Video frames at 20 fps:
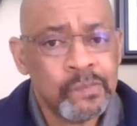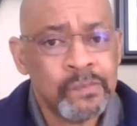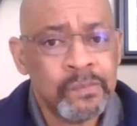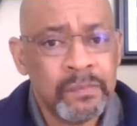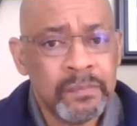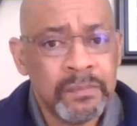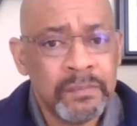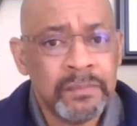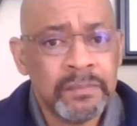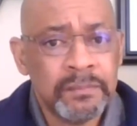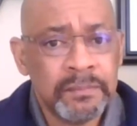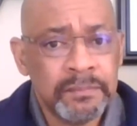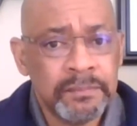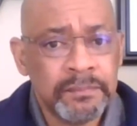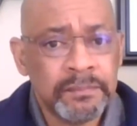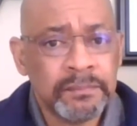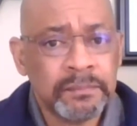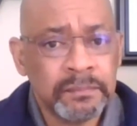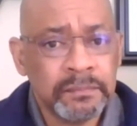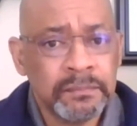
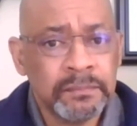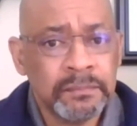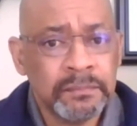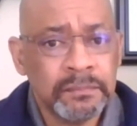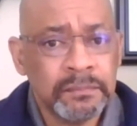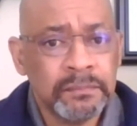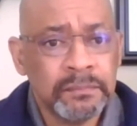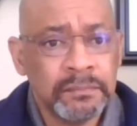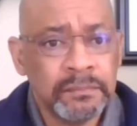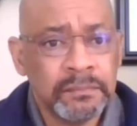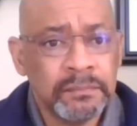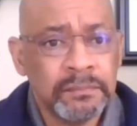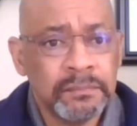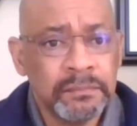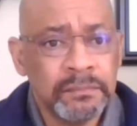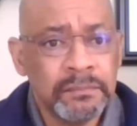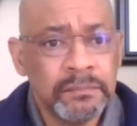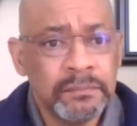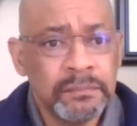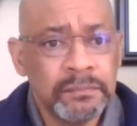
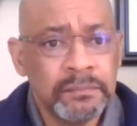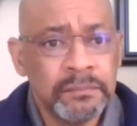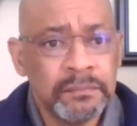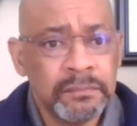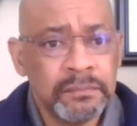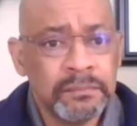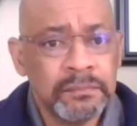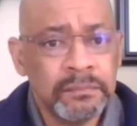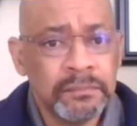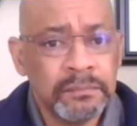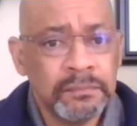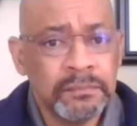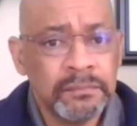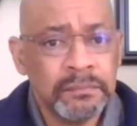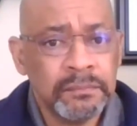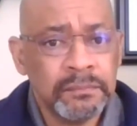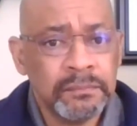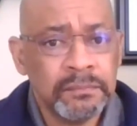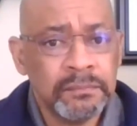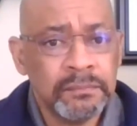
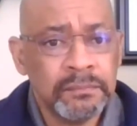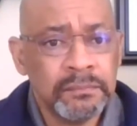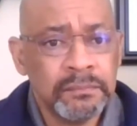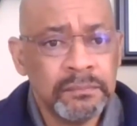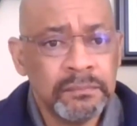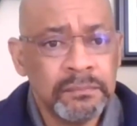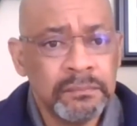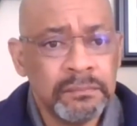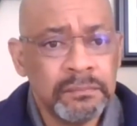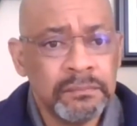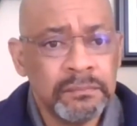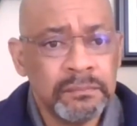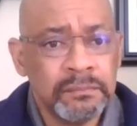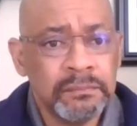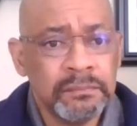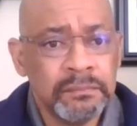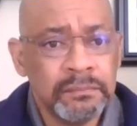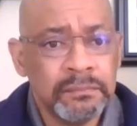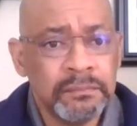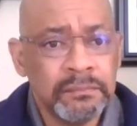
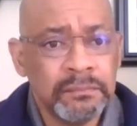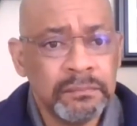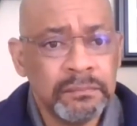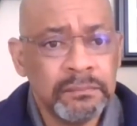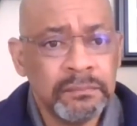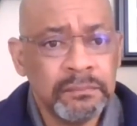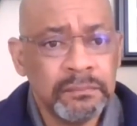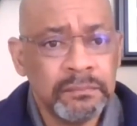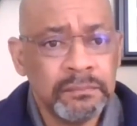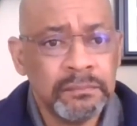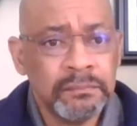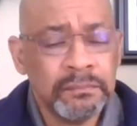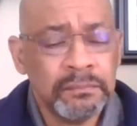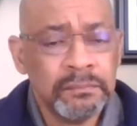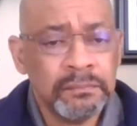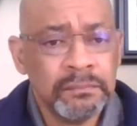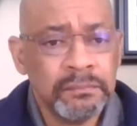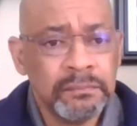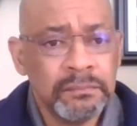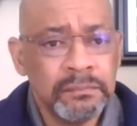
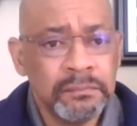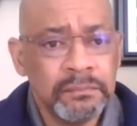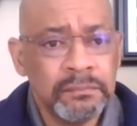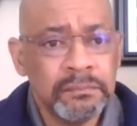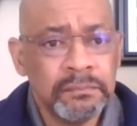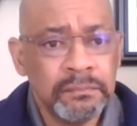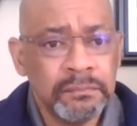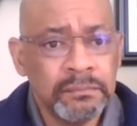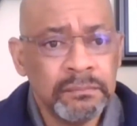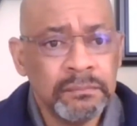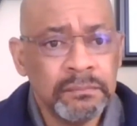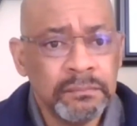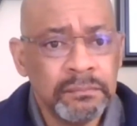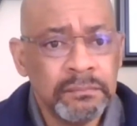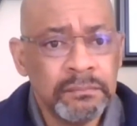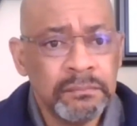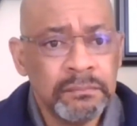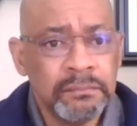(not speaking)